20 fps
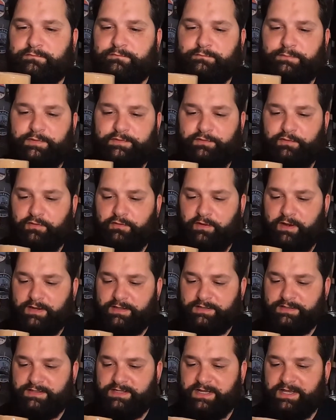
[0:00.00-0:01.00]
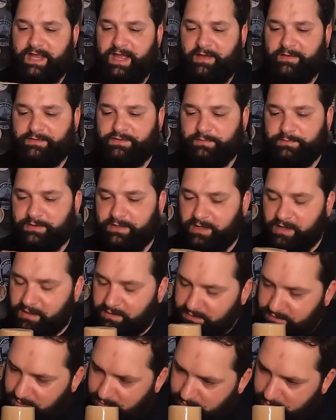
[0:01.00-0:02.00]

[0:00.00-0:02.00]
before I sling it out the top of the glass.